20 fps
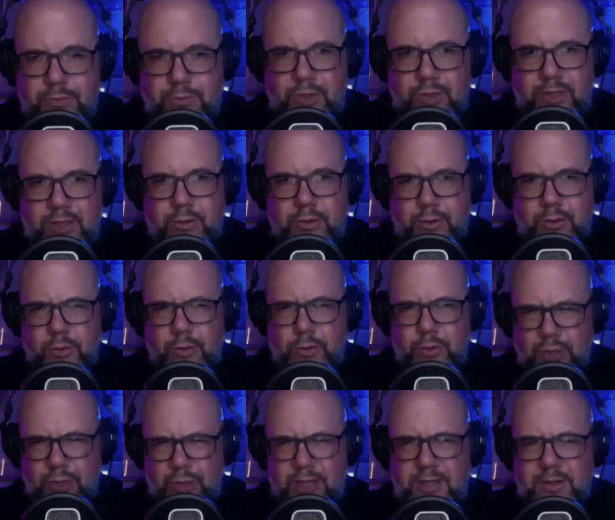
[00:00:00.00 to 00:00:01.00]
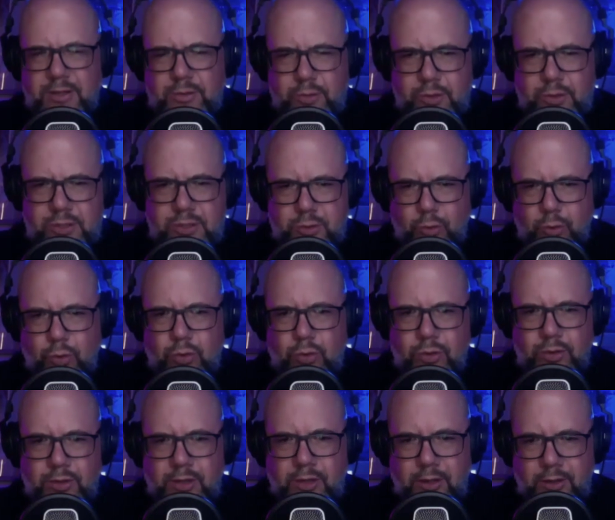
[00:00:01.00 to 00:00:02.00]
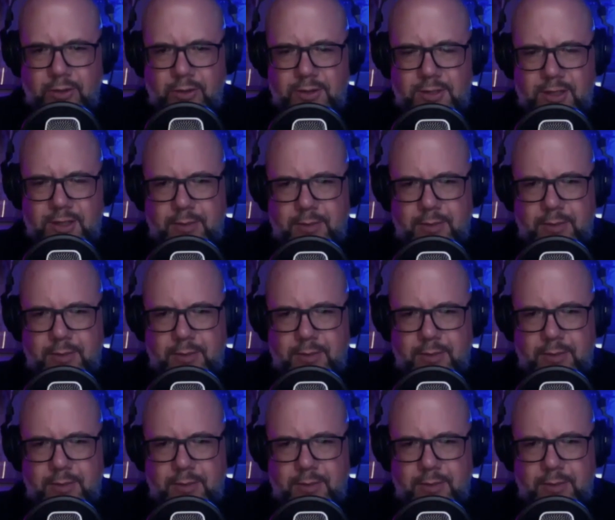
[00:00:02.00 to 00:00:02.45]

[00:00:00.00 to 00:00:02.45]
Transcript: breathe, you, you were breathing through a snorkel the whole time.